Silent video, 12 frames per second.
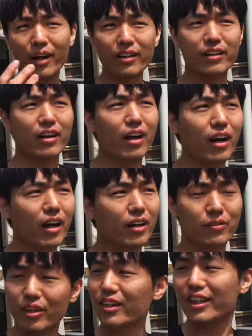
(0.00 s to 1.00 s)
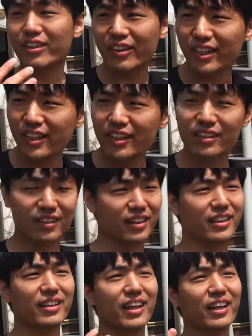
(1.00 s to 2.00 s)
park are really clean,
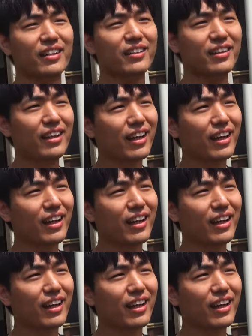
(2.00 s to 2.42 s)
and